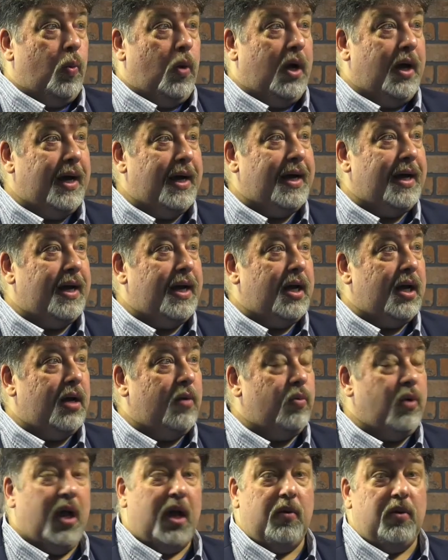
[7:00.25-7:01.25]

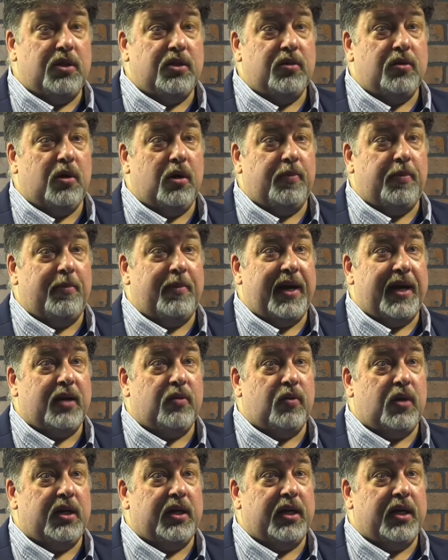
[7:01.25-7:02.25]
Well, I went to an open mic
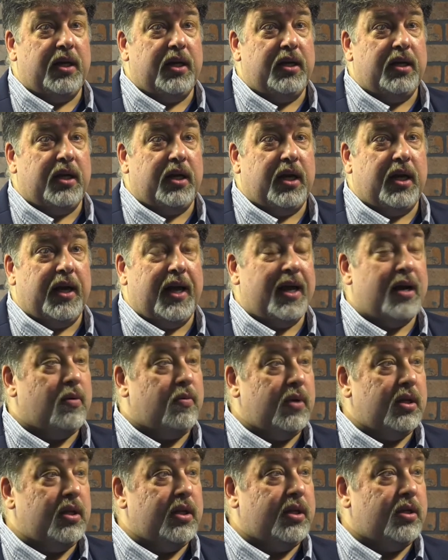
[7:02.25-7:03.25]
one night, and I had a
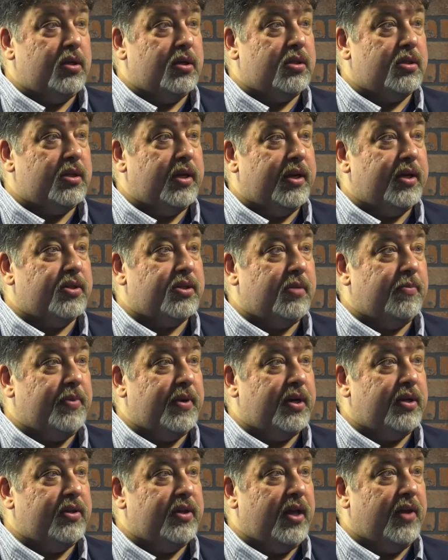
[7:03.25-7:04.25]
really good set as
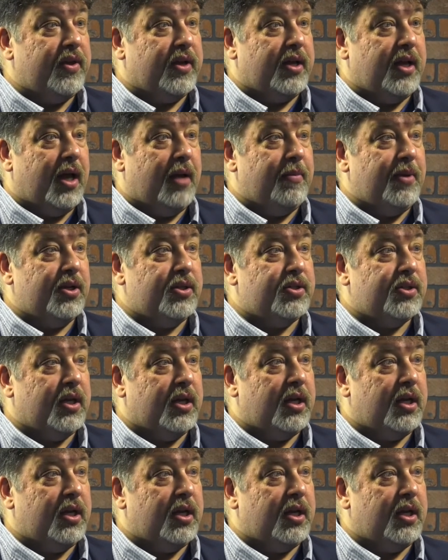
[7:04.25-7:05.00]
compared to the other comics. And,